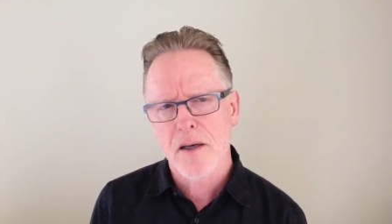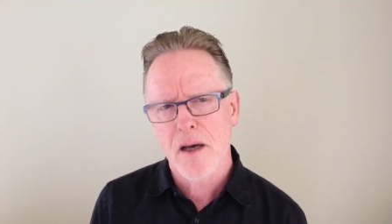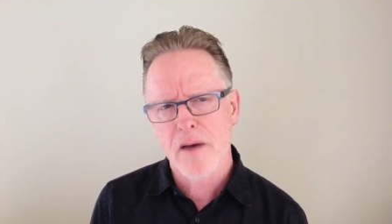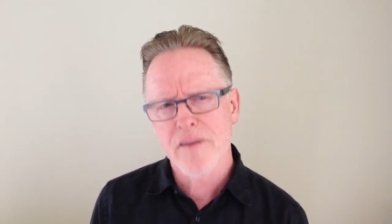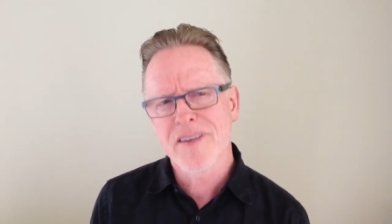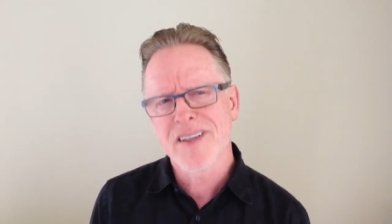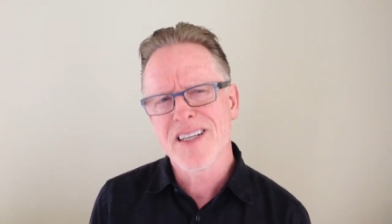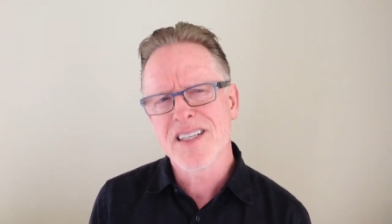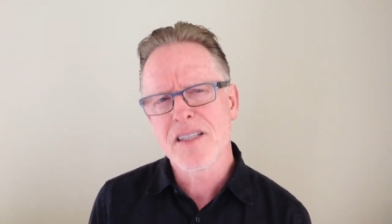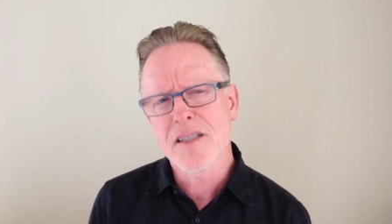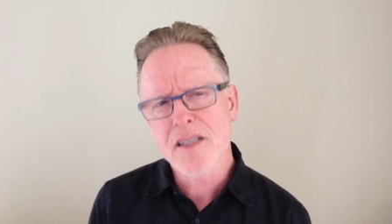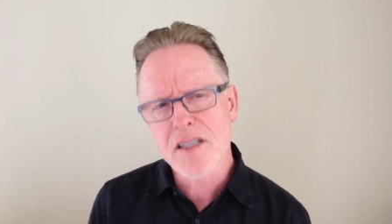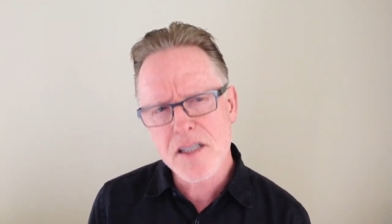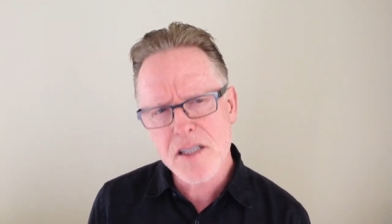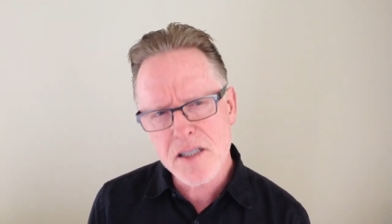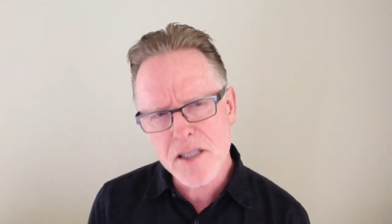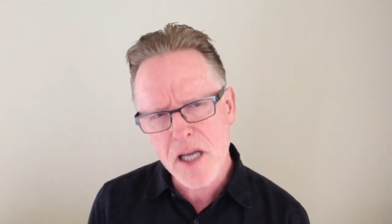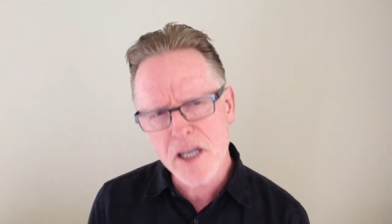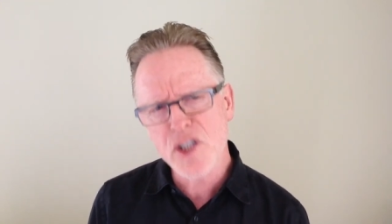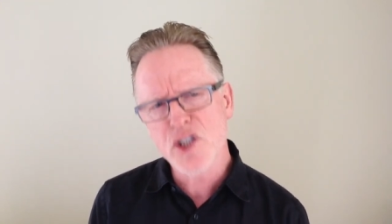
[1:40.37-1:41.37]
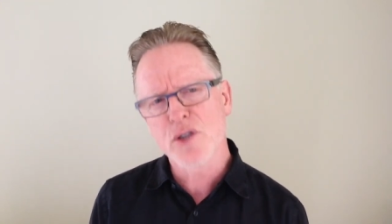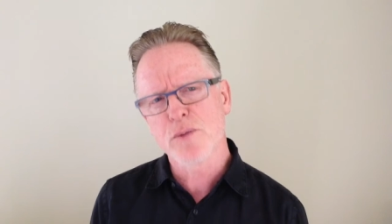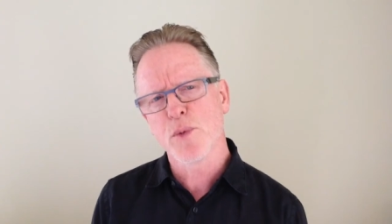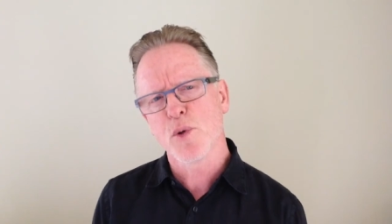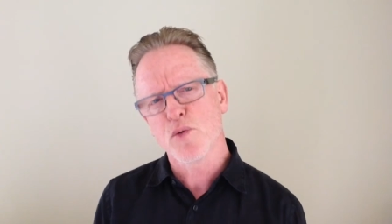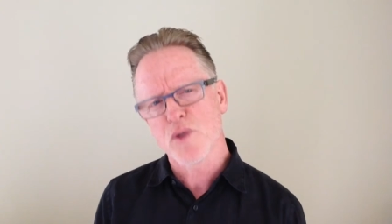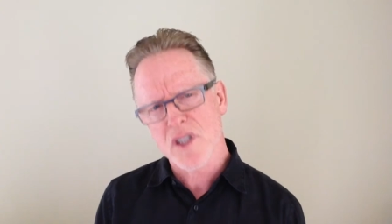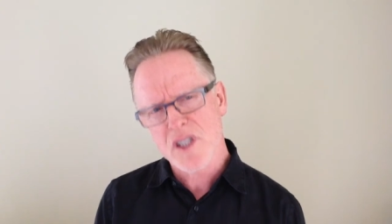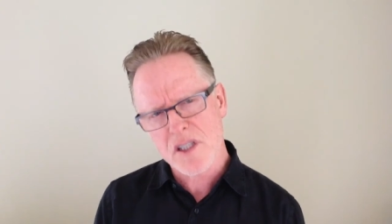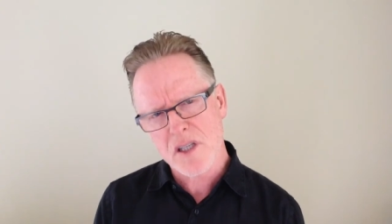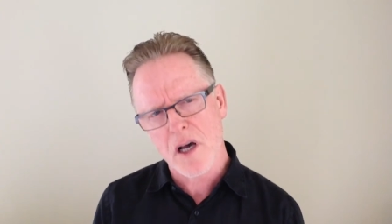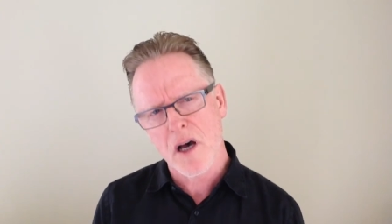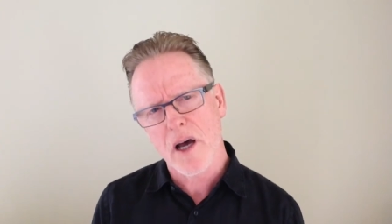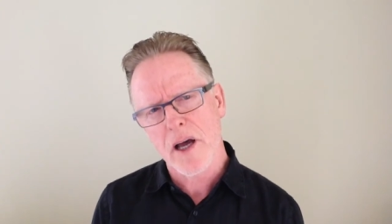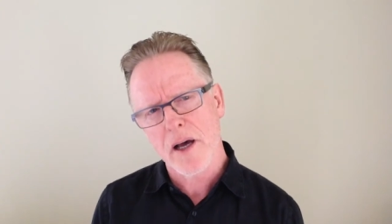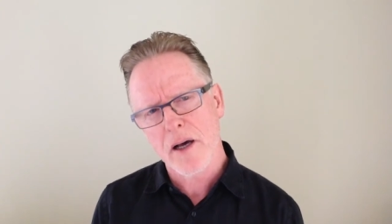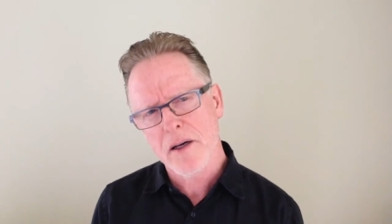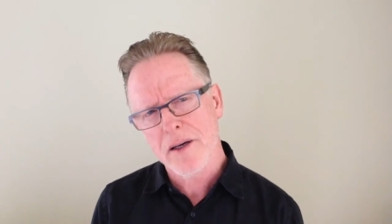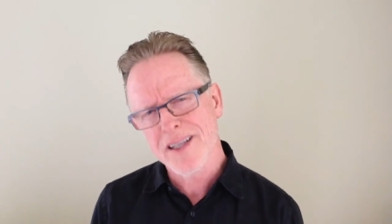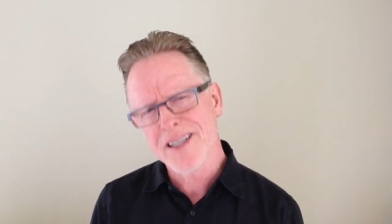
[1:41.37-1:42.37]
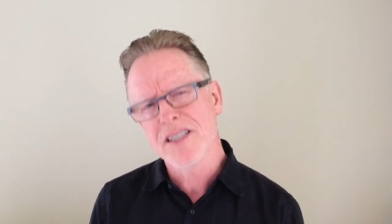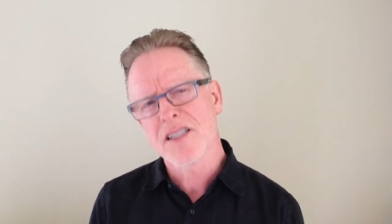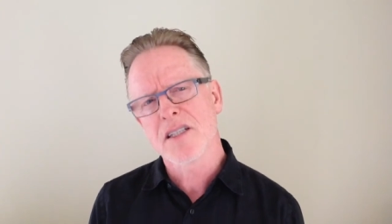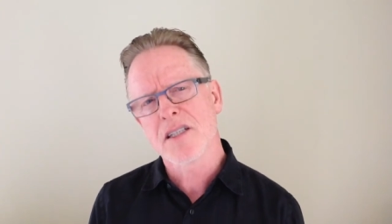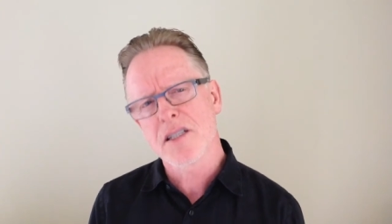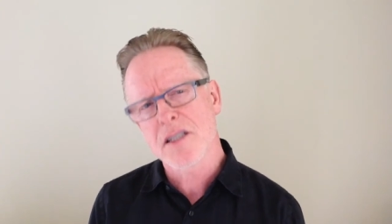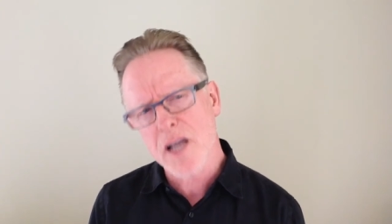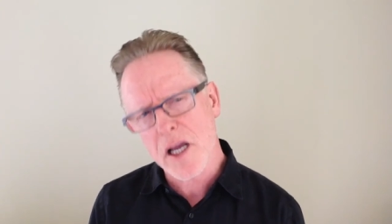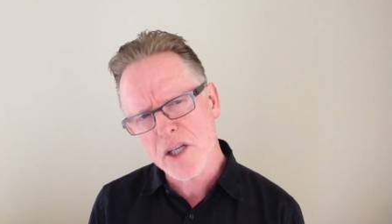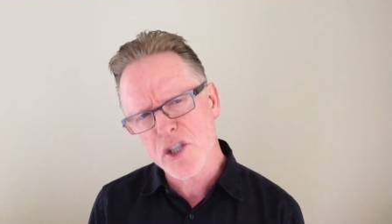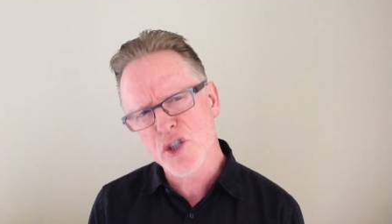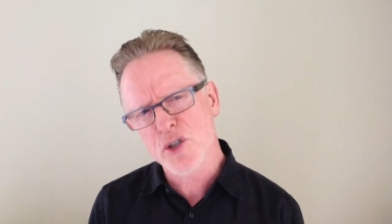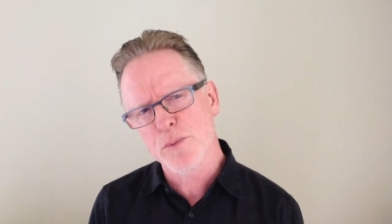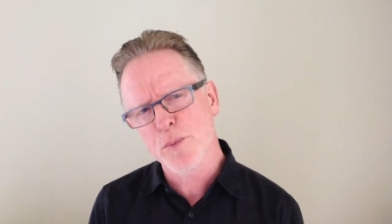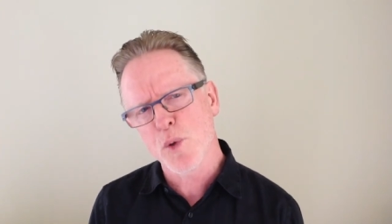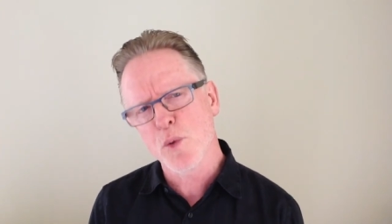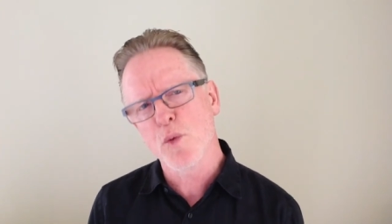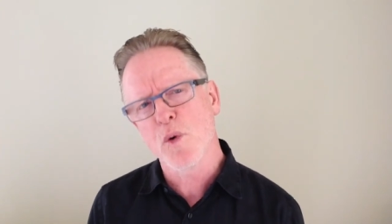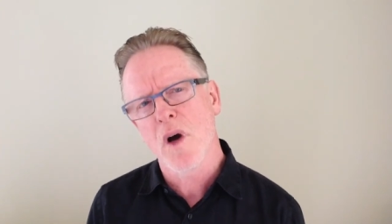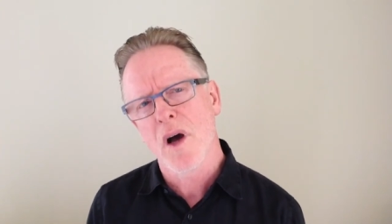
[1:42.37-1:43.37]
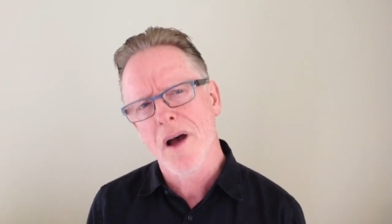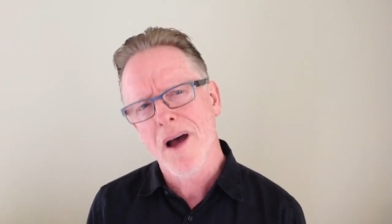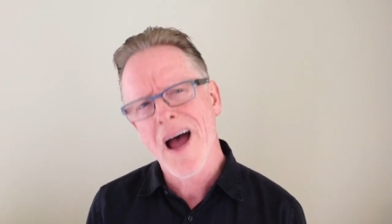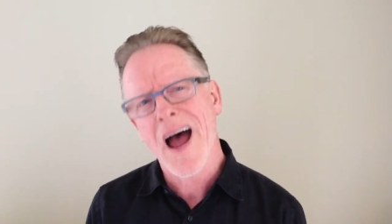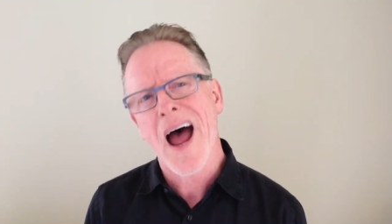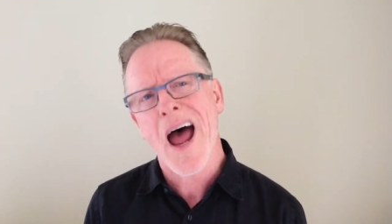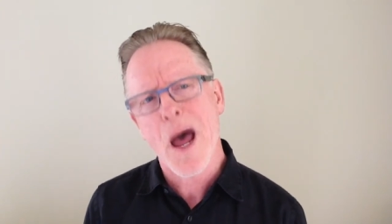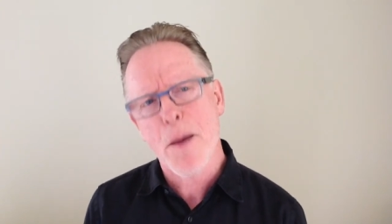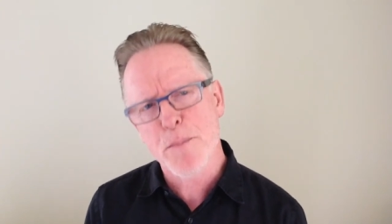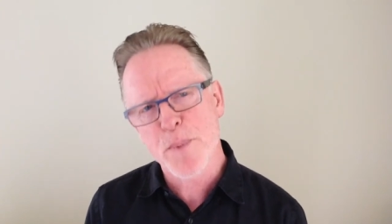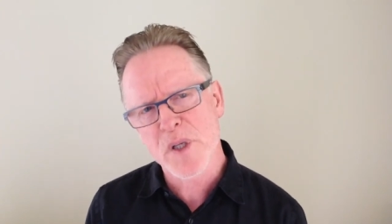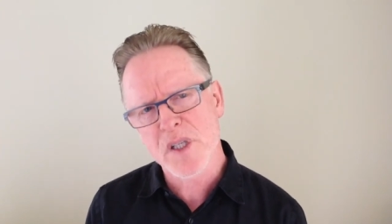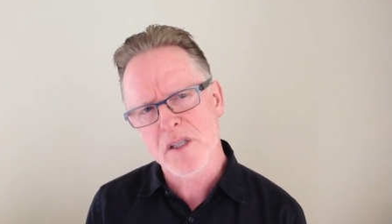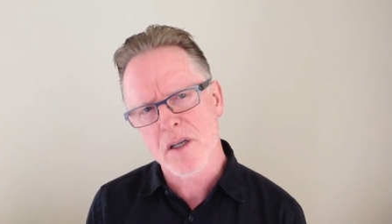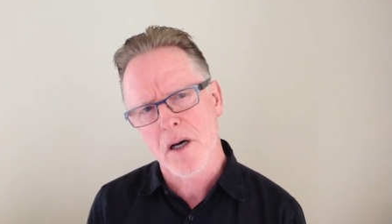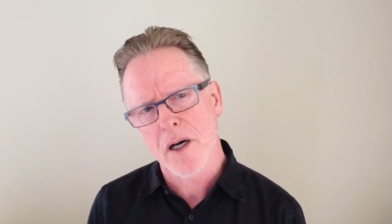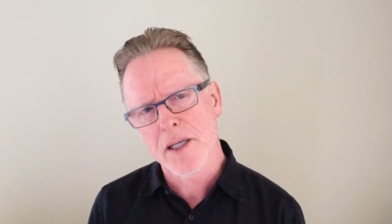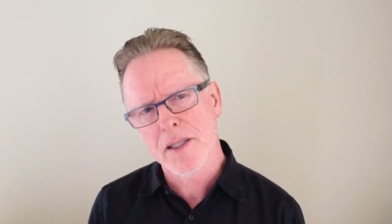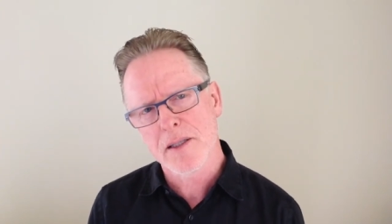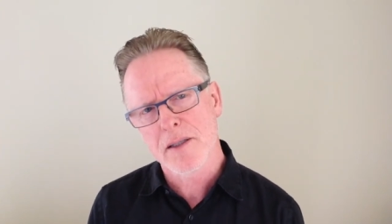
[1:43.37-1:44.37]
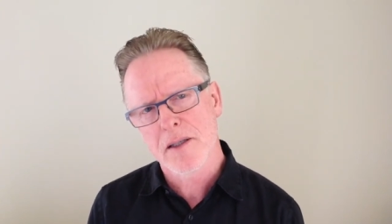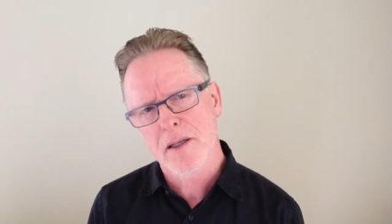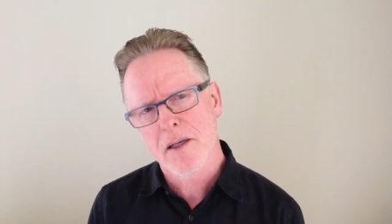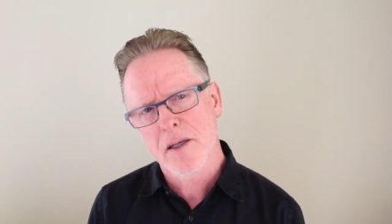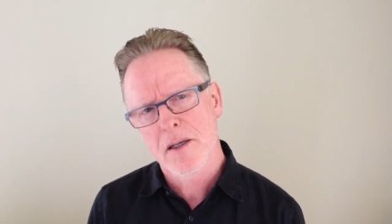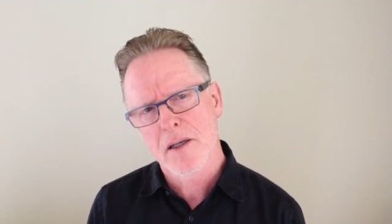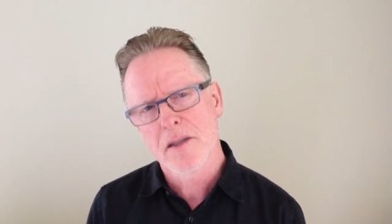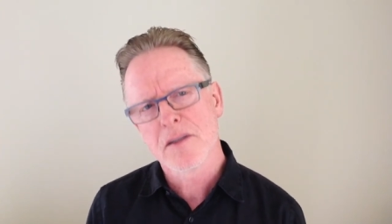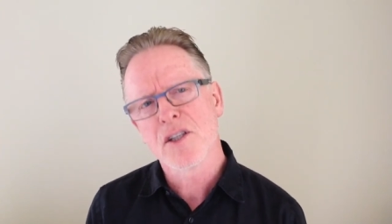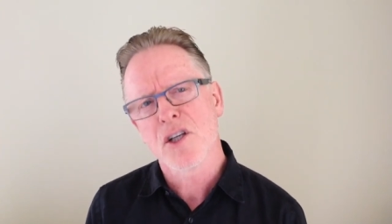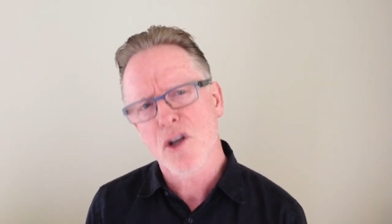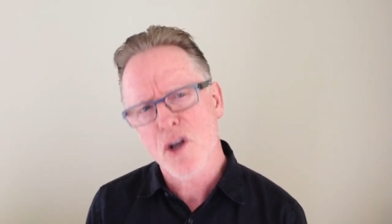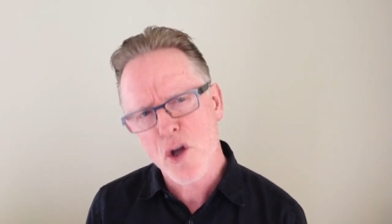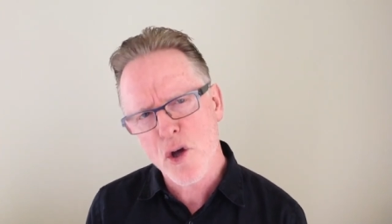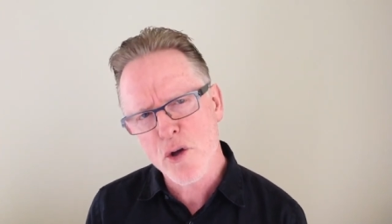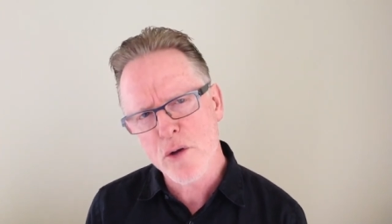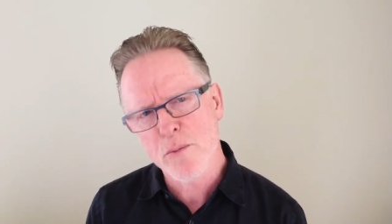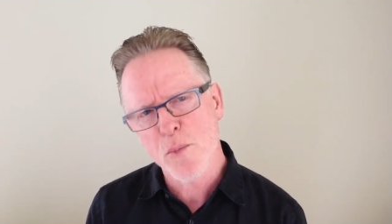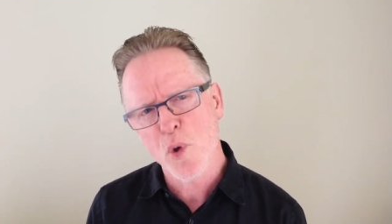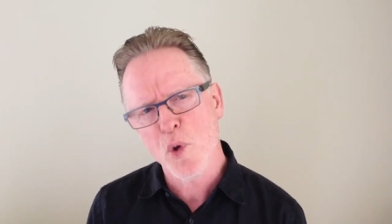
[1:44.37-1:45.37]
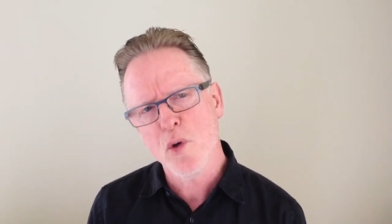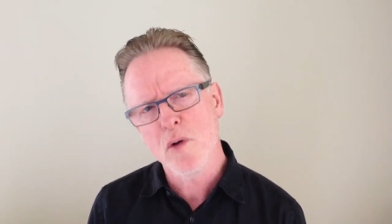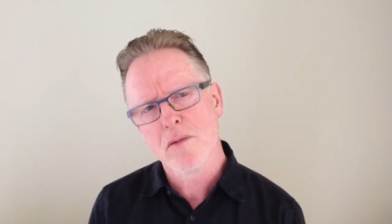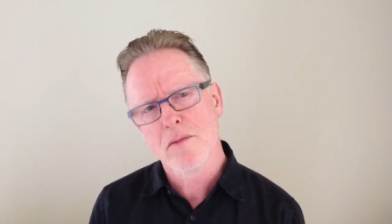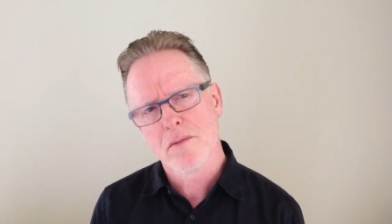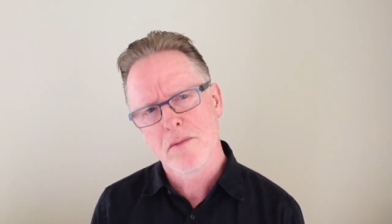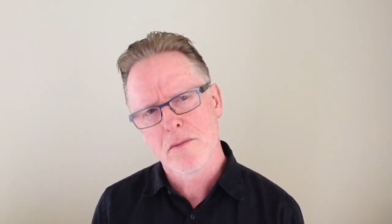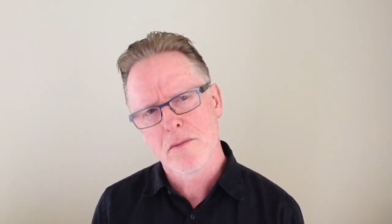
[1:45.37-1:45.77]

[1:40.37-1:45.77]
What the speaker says: have an insatiable desire, an insatiable appetite to learn more.